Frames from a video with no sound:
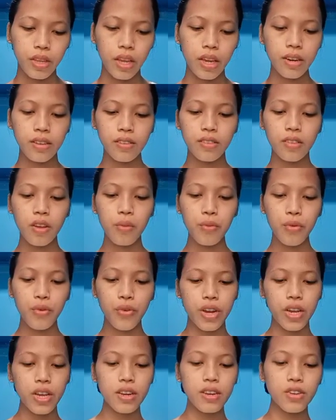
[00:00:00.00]
Then the
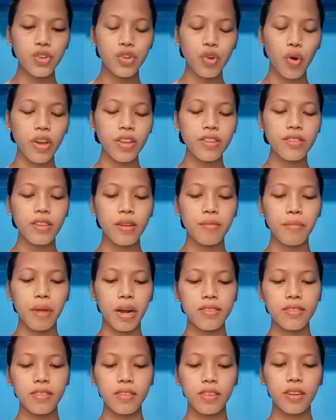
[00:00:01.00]
summary, the joints and
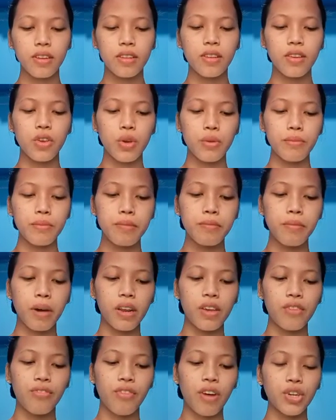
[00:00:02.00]
muscle in the human
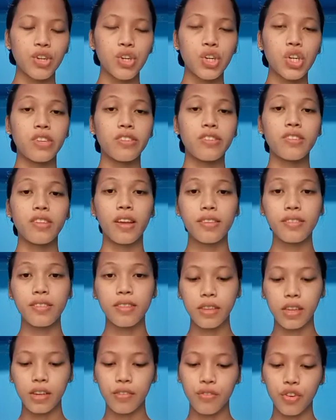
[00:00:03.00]
body functions
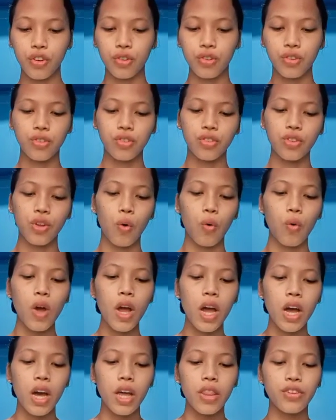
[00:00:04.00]
as levers. So
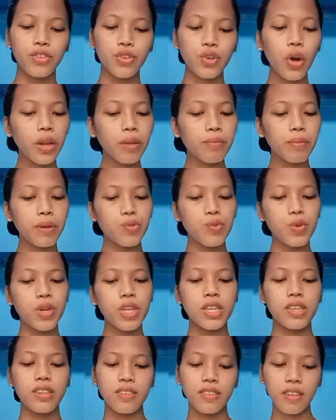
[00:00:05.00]
the joint
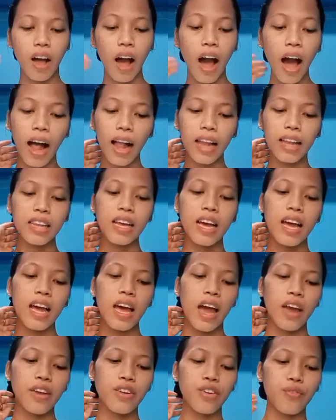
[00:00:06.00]
between the skull
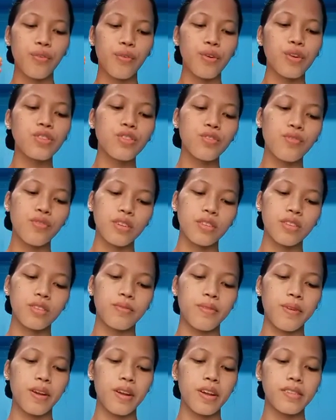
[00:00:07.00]
and the first
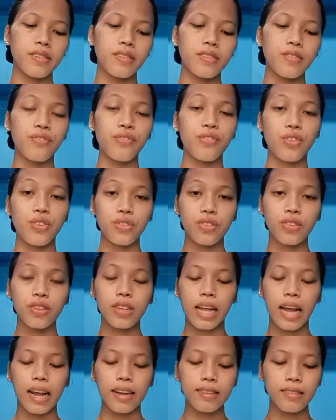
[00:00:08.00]
vertebrae is the
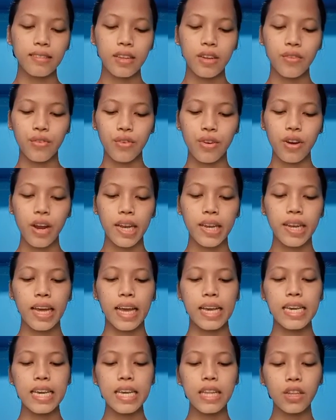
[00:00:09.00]
first class lever, and
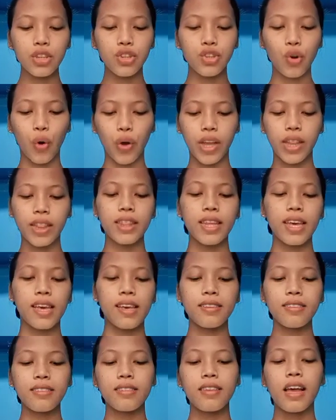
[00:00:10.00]
the heel joint
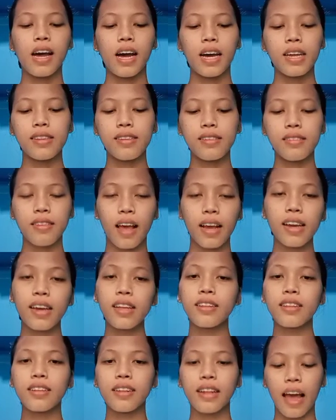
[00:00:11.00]
is the
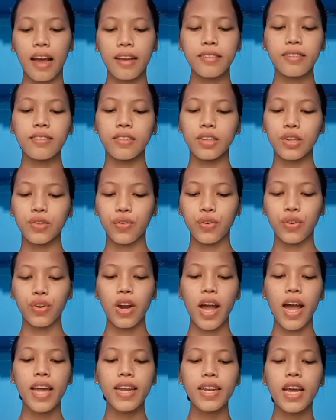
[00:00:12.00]
second class
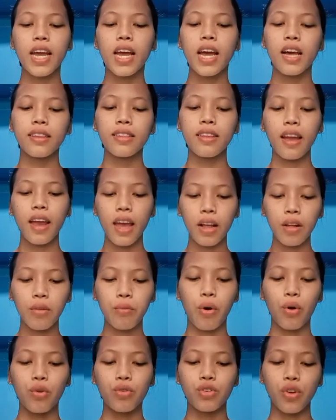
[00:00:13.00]
lever, and the
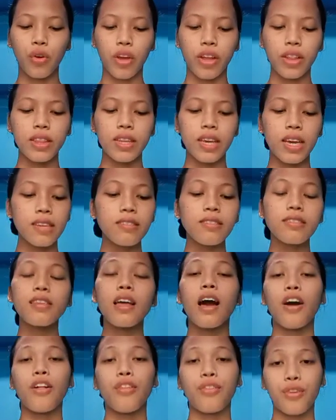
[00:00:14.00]
elbow joint
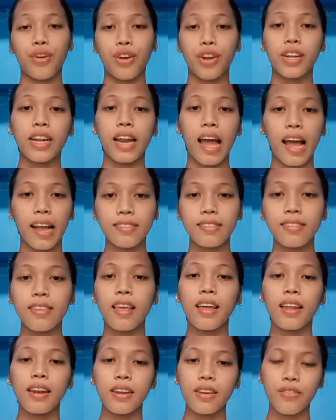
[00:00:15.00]
is a third
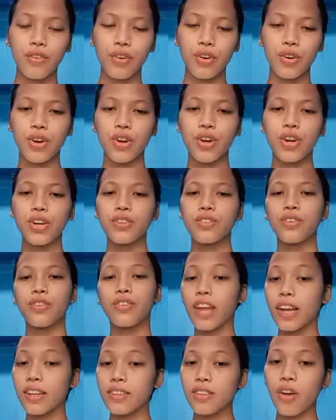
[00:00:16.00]
class lever.
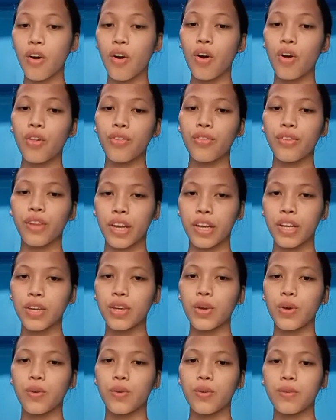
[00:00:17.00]
So that's all. Thank
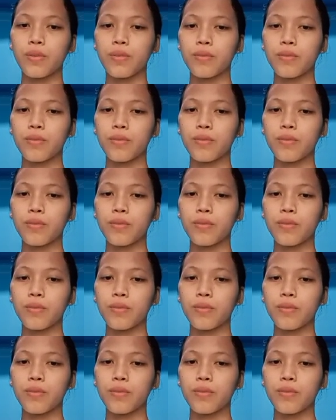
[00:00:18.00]
you.